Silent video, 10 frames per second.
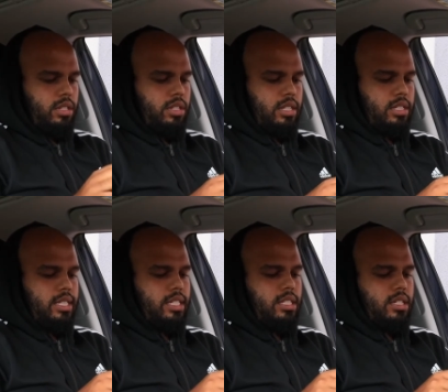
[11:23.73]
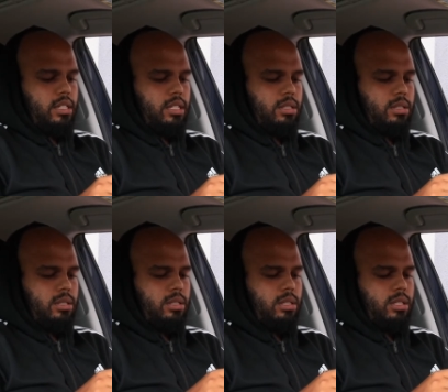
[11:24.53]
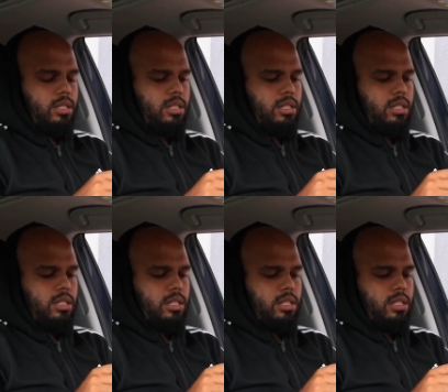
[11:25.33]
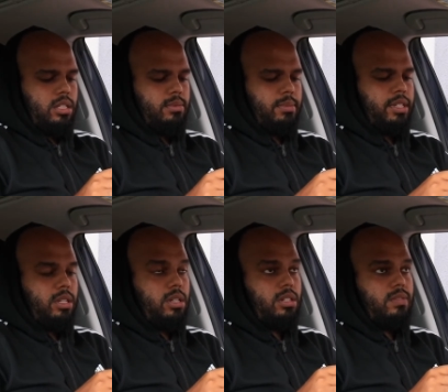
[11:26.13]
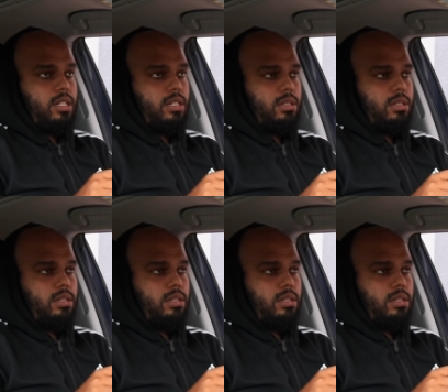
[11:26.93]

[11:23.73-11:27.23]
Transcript: How does that sound, guys? This might be a longer video.